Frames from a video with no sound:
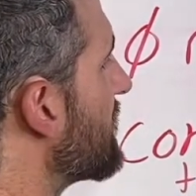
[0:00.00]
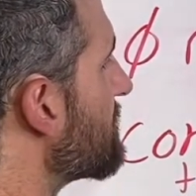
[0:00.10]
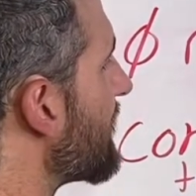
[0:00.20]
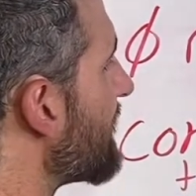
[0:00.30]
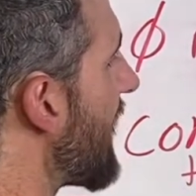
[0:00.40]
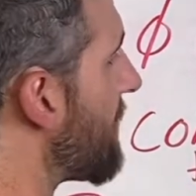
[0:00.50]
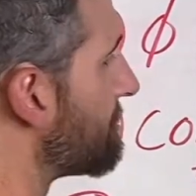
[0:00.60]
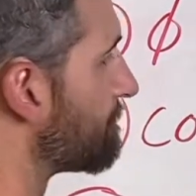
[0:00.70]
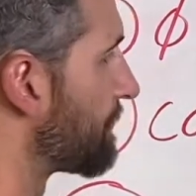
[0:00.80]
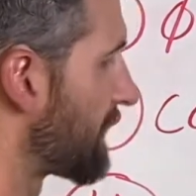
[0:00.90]
by that
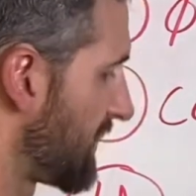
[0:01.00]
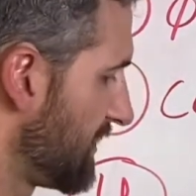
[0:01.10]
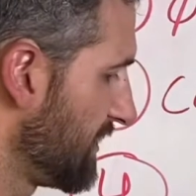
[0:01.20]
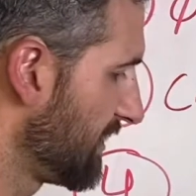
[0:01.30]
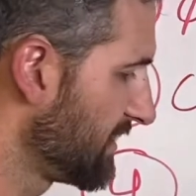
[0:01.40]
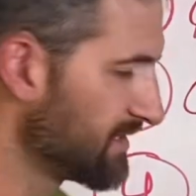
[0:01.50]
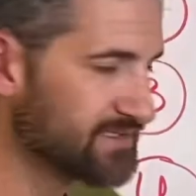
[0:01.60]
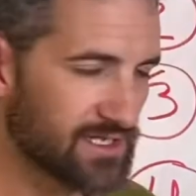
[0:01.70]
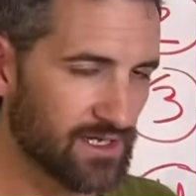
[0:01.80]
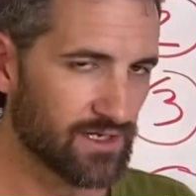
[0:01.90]

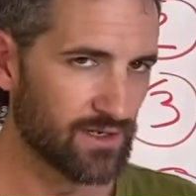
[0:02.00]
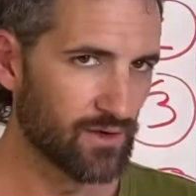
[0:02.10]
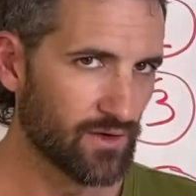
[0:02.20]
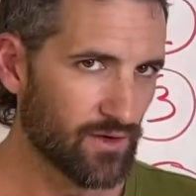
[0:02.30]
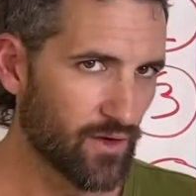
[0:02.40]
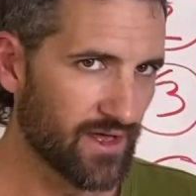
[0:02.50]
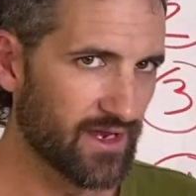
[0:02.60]
is in